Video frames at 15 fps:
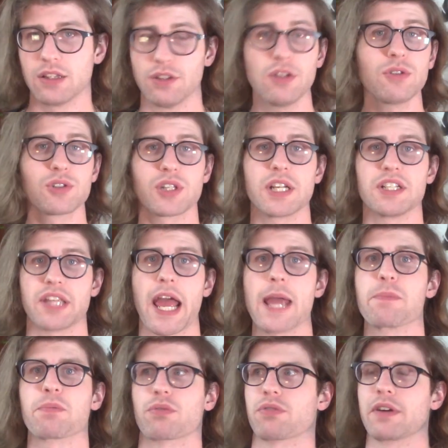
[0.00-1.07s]
Lelouch is
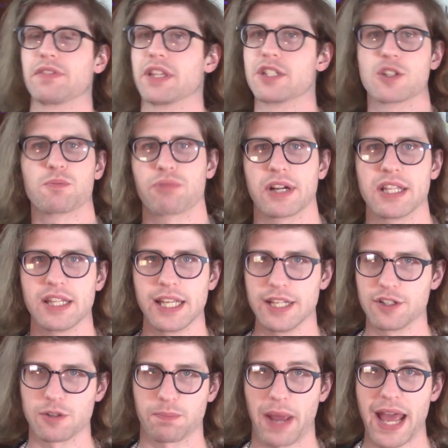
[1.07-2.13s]
a privileged Briton
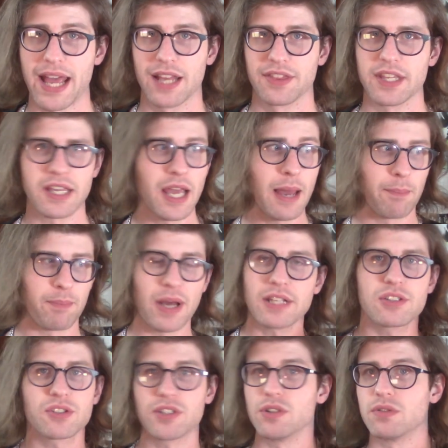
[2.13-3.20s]
in Japan, the
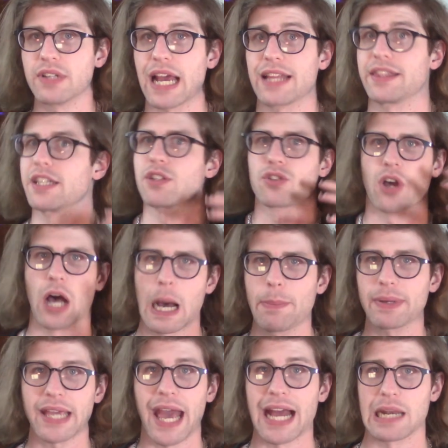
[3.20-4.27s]
best student at the
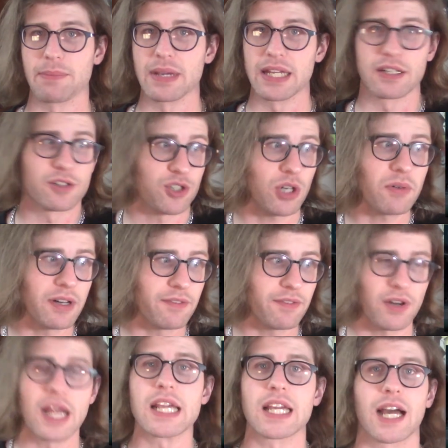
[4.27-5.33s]
top academy and a sure-in
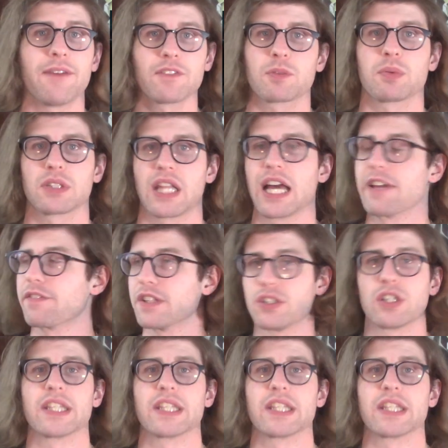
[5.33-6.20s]
for a comfortable life until